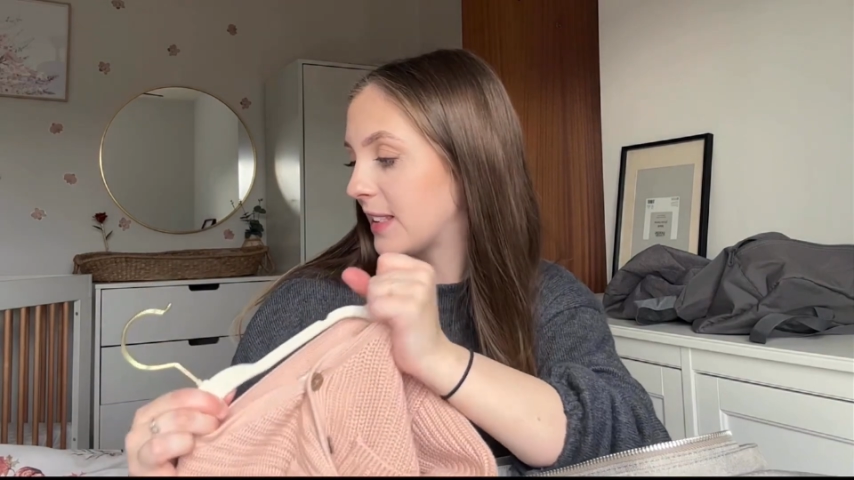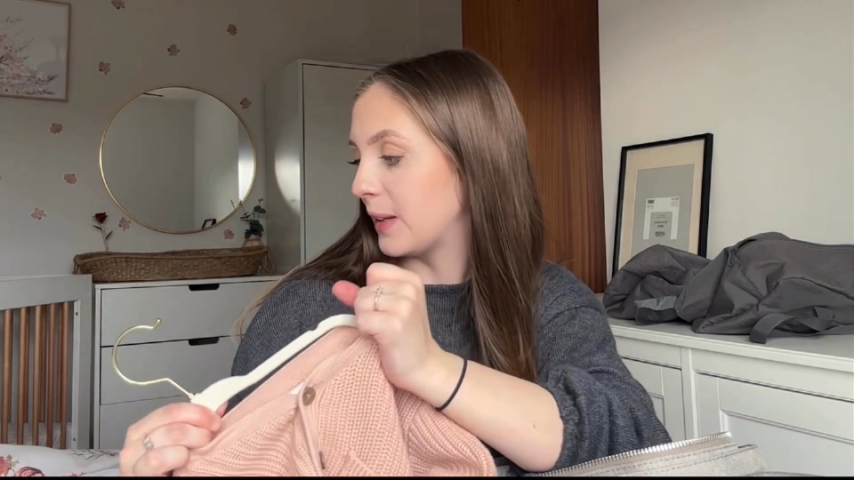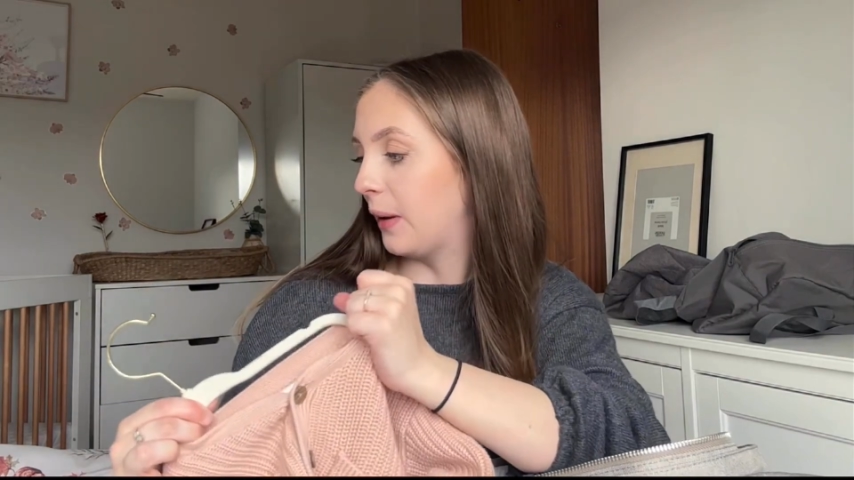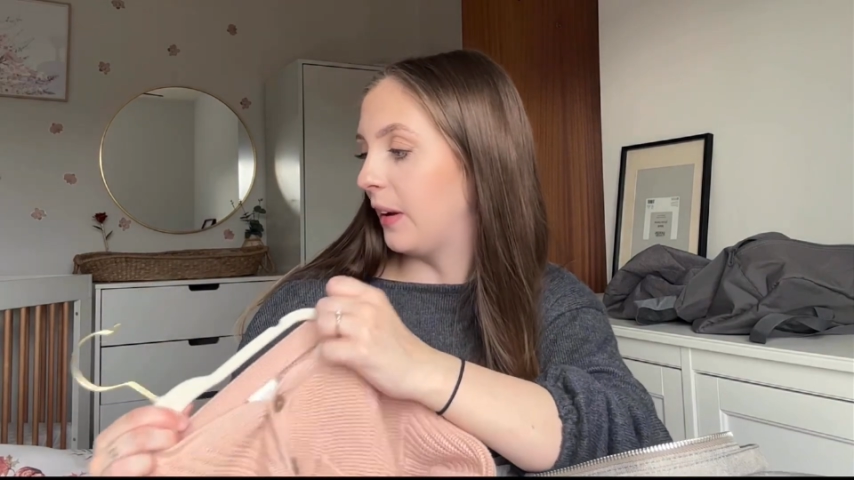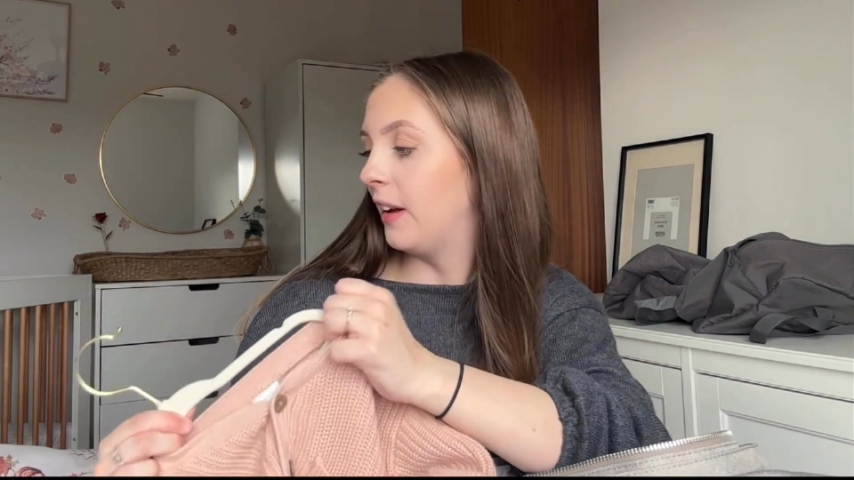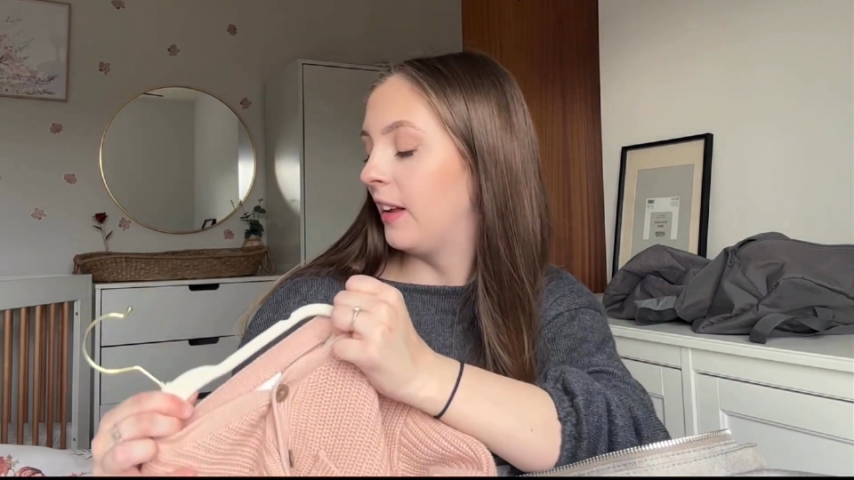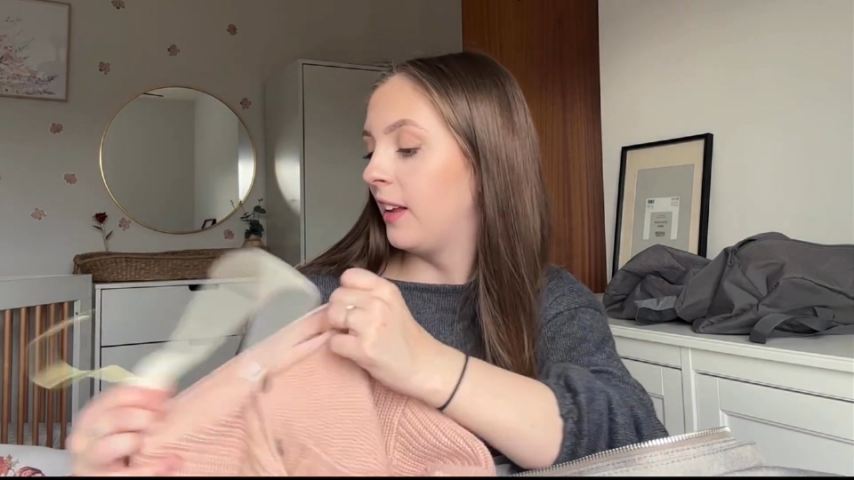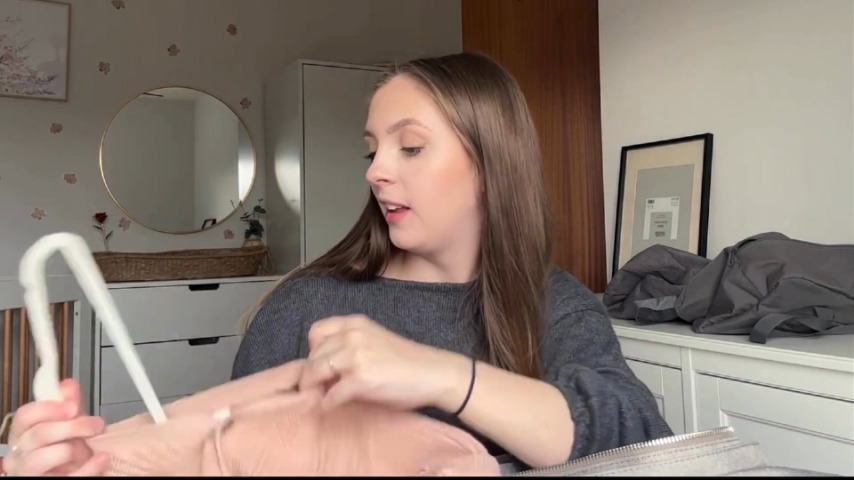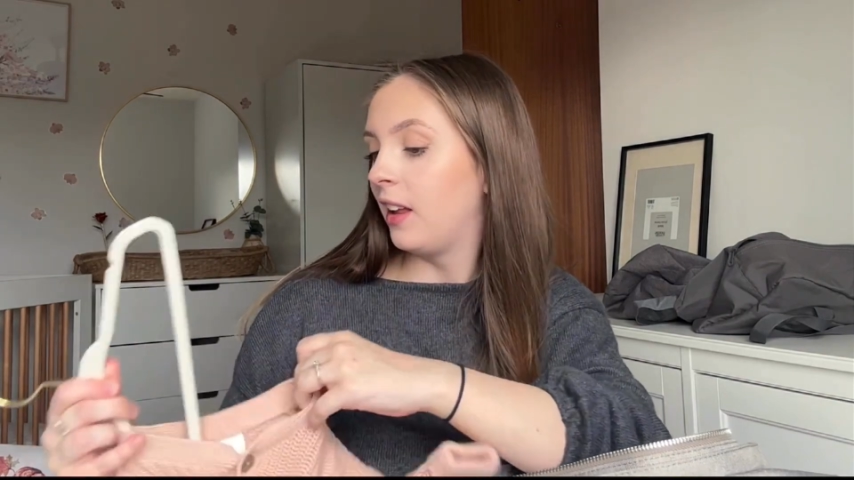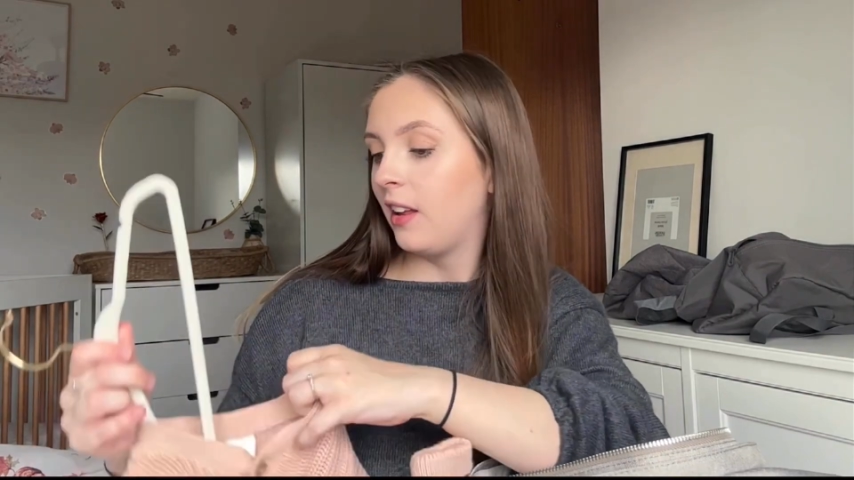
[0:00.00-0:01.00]
So
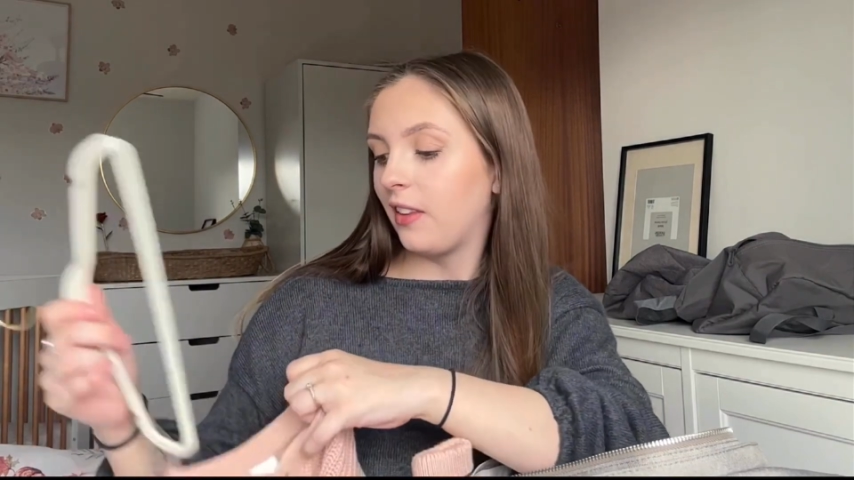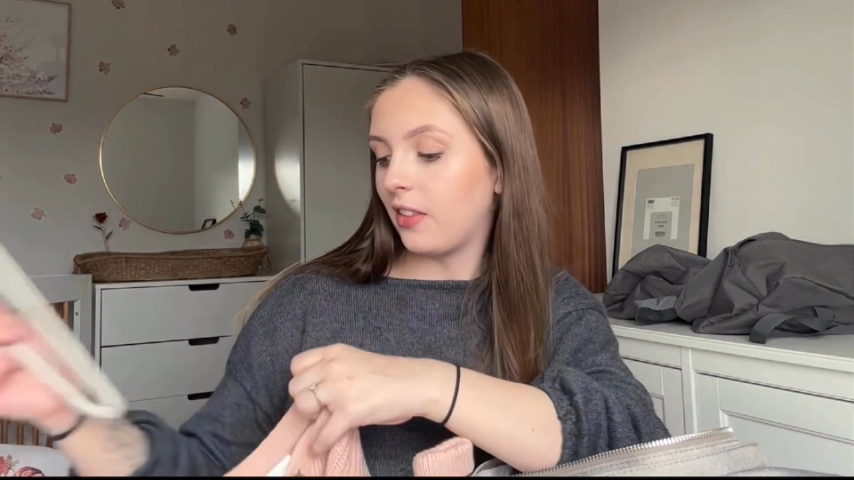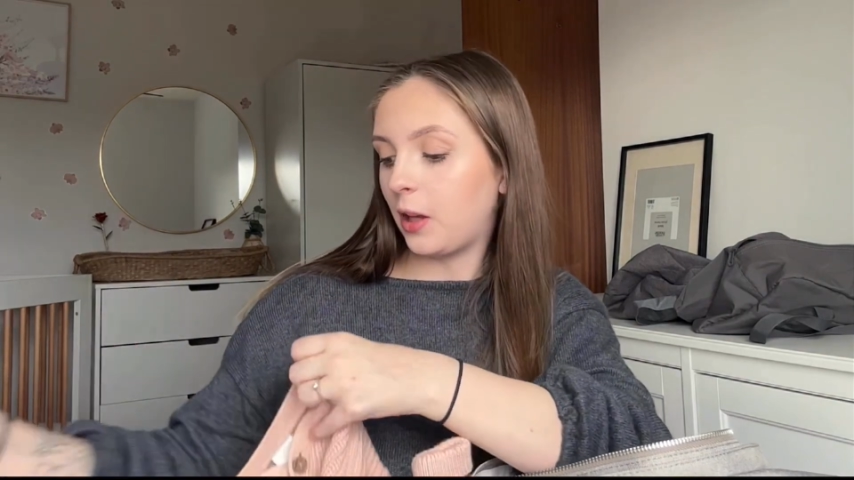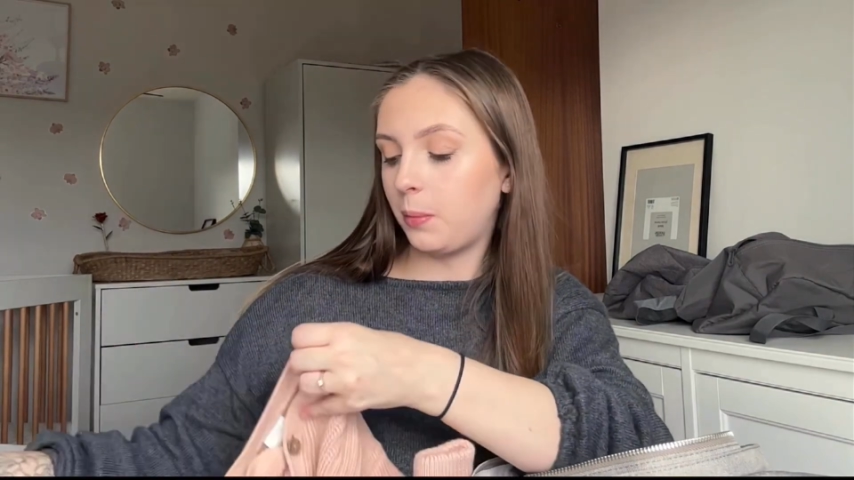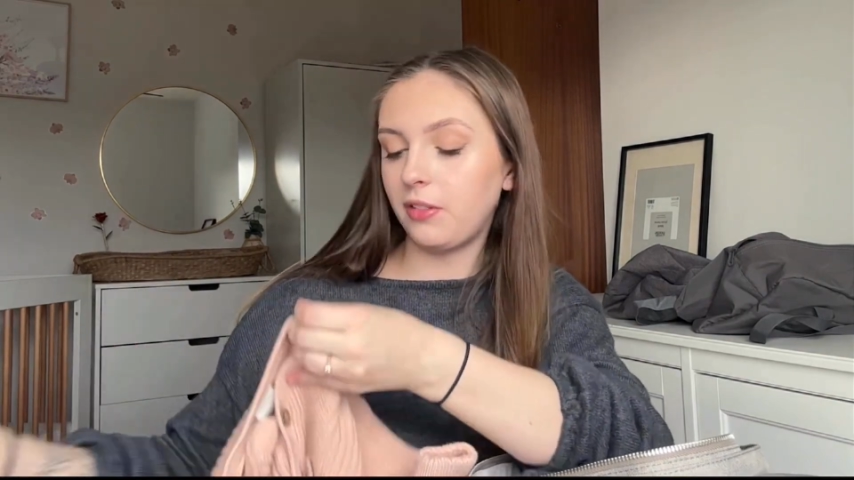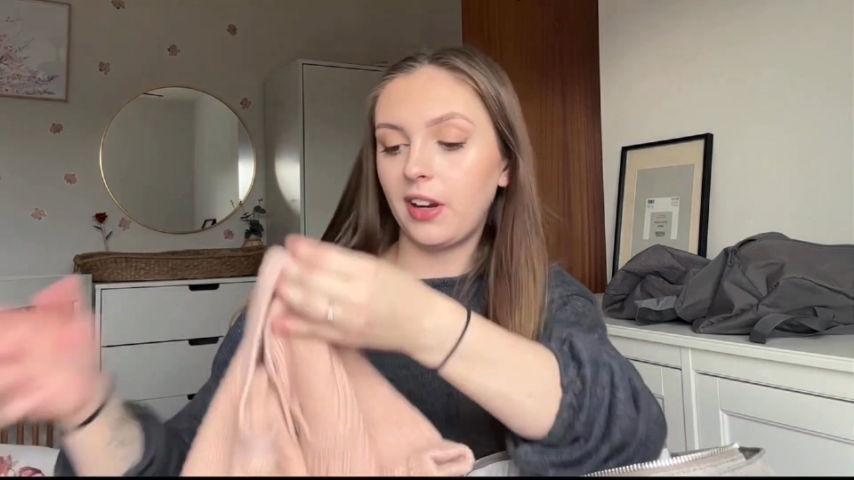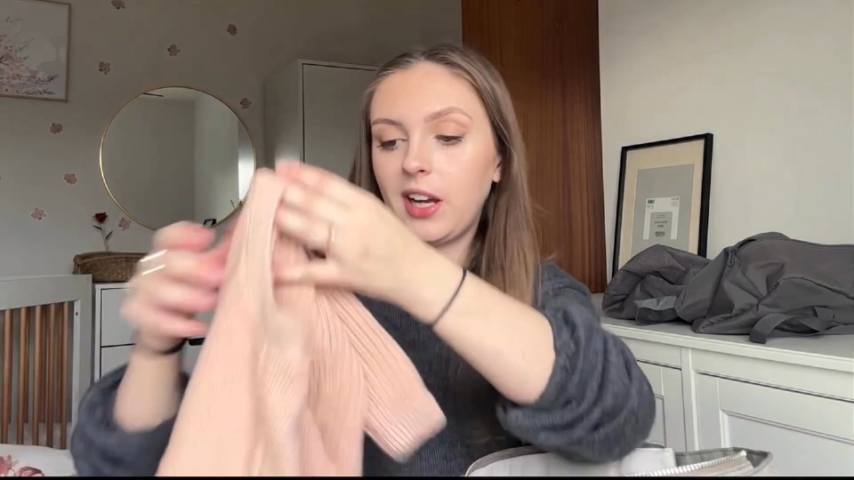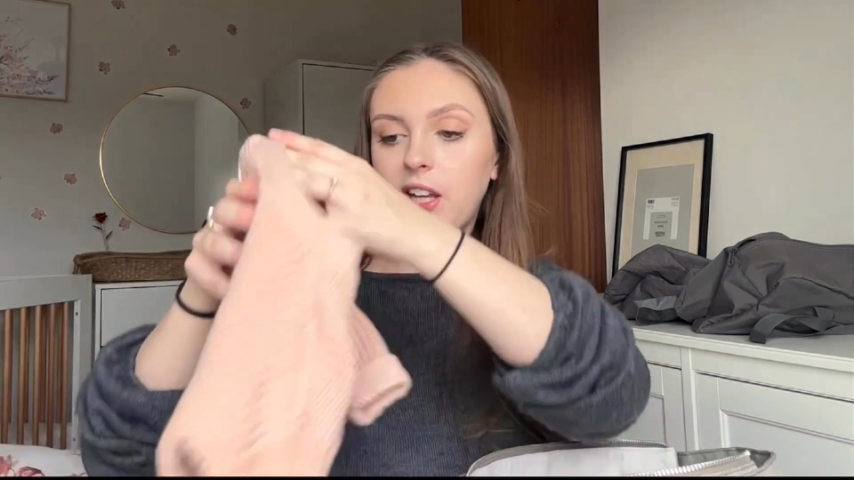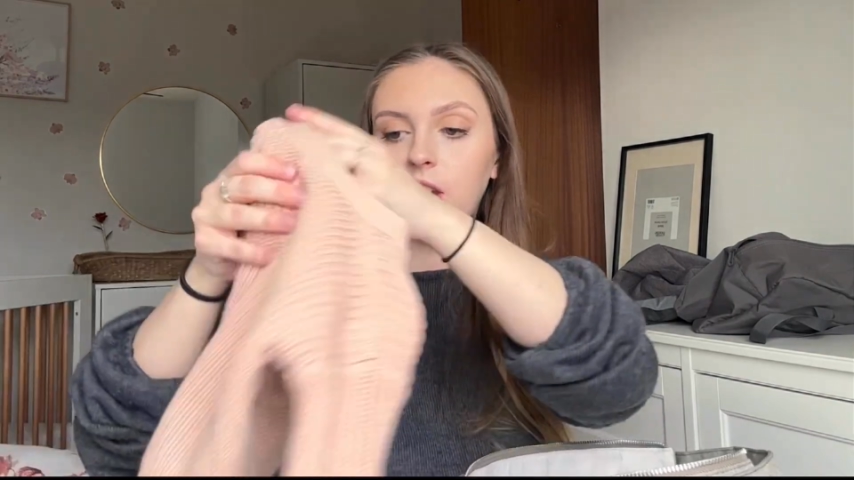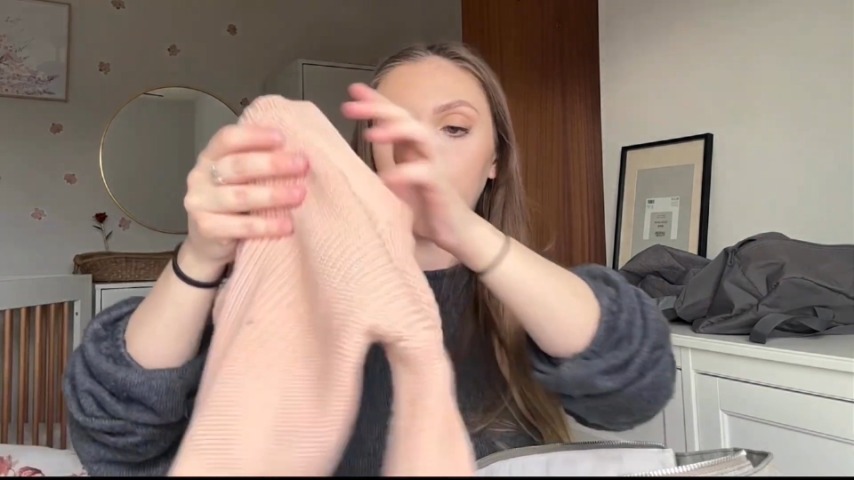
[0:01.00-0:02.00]
that'll be
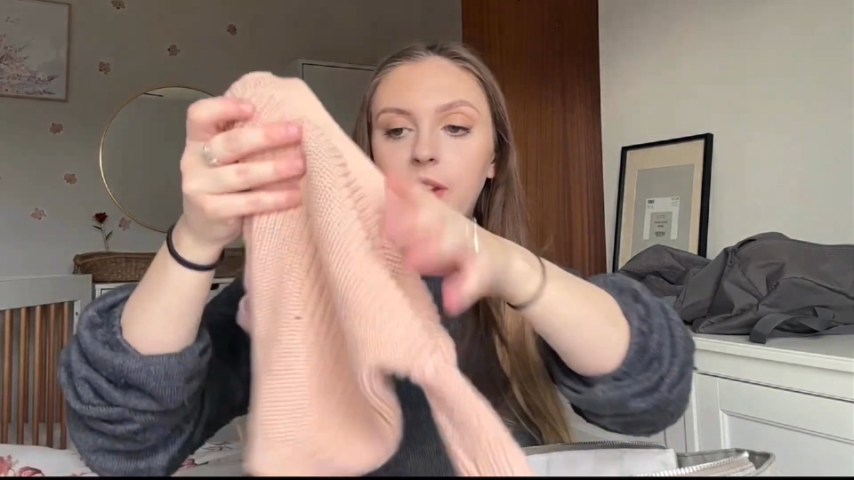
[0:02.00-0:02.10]
really cute, I